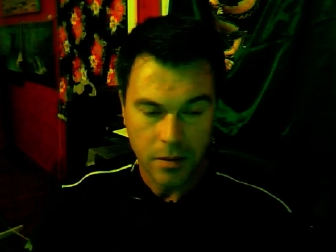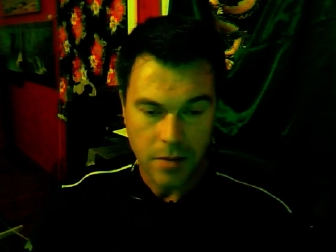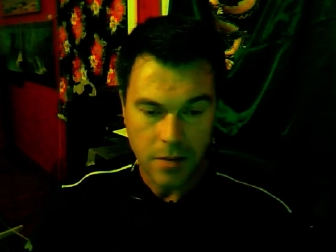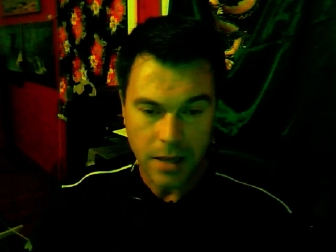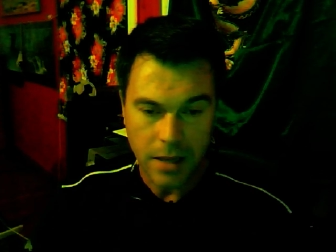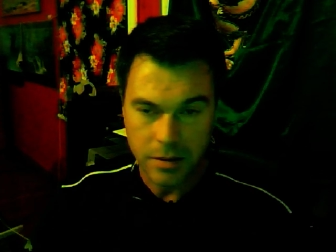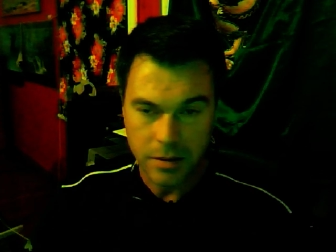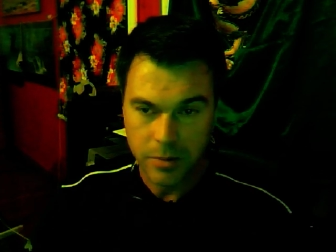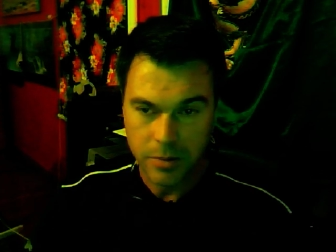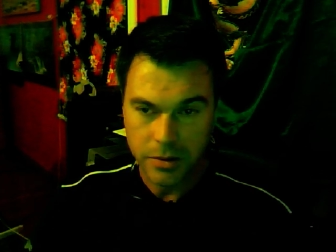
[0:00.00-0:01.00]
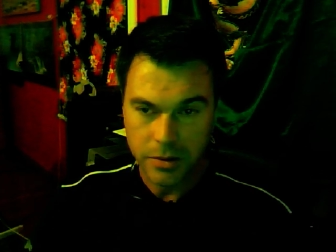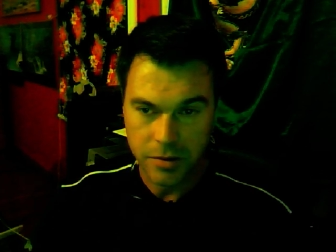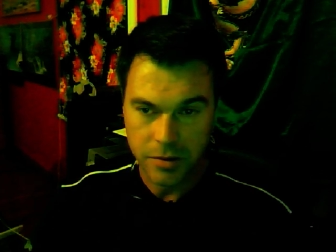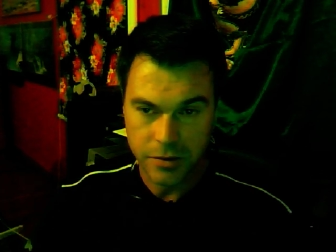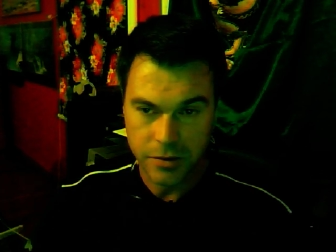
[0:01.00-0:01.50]
That is bondage
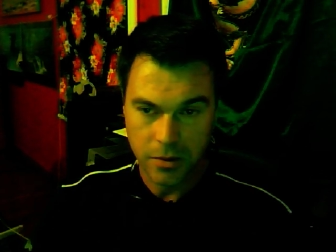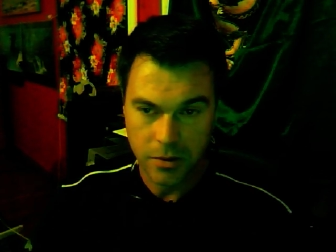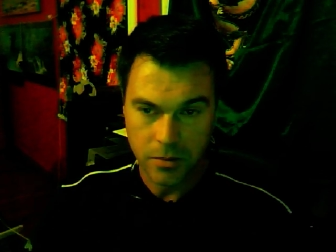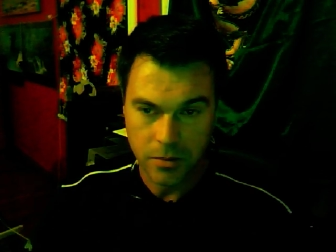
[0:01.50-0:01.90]
of soul.